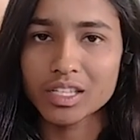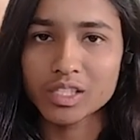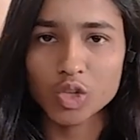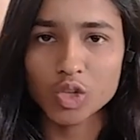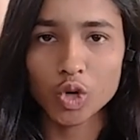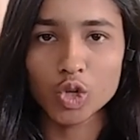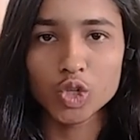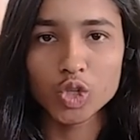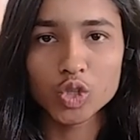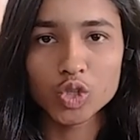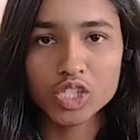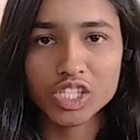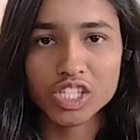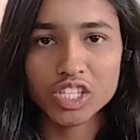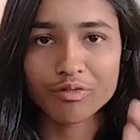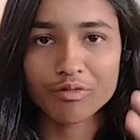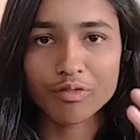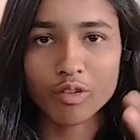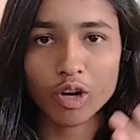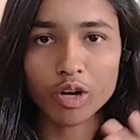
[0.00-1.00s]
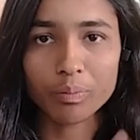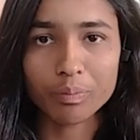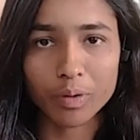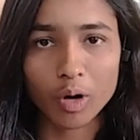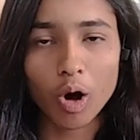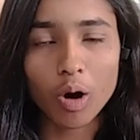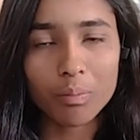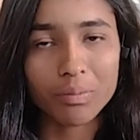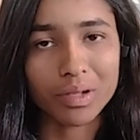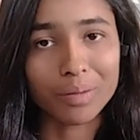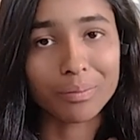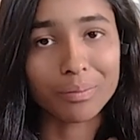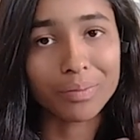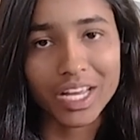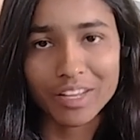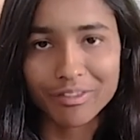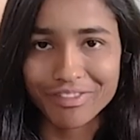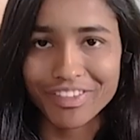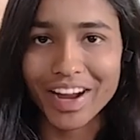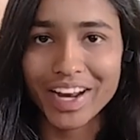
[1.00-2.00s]
solution for a problem
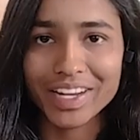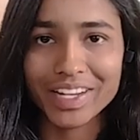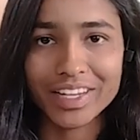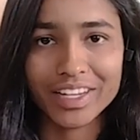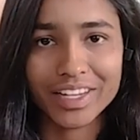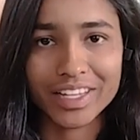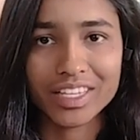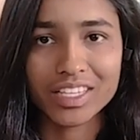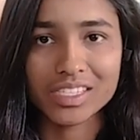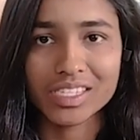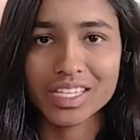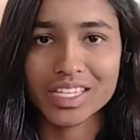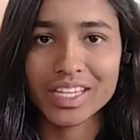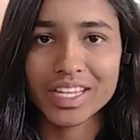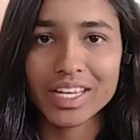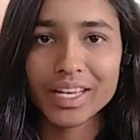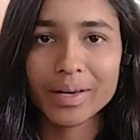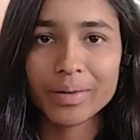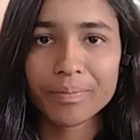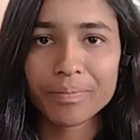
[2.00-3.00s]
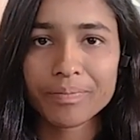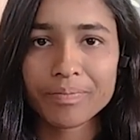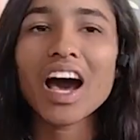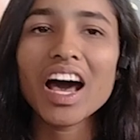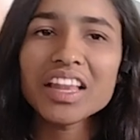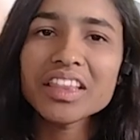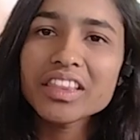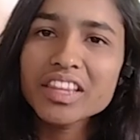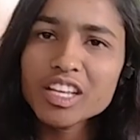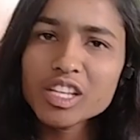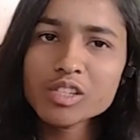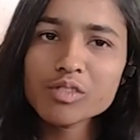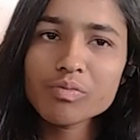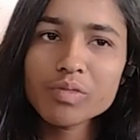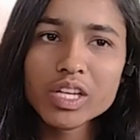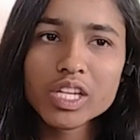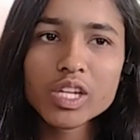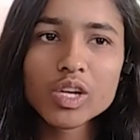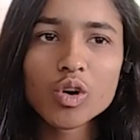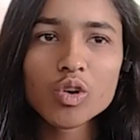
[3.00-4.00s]
can find it easily and these
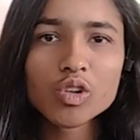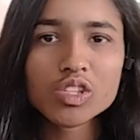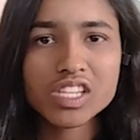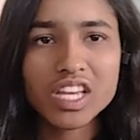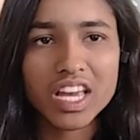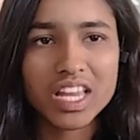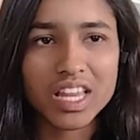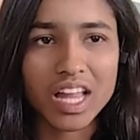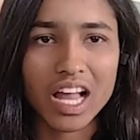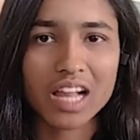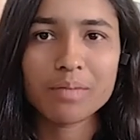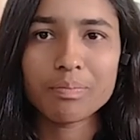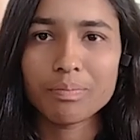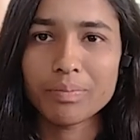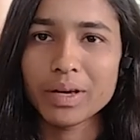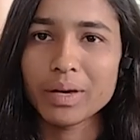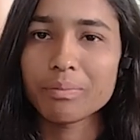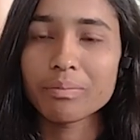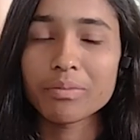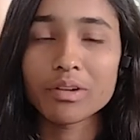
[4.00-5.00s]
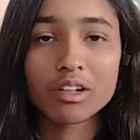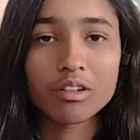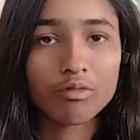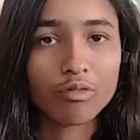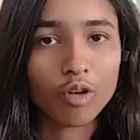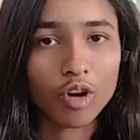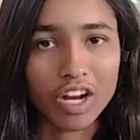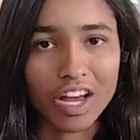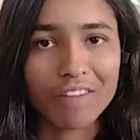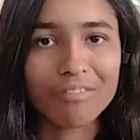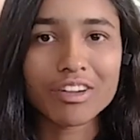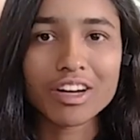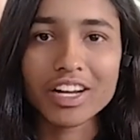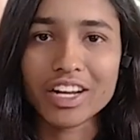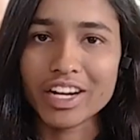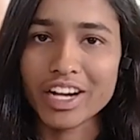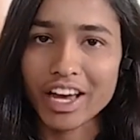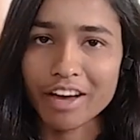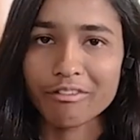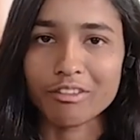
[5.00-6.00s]
videos can help people forever
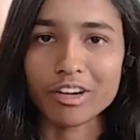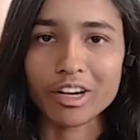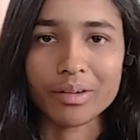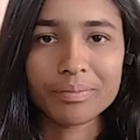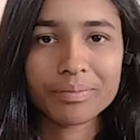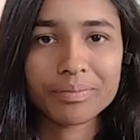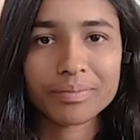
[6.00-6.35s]
and ever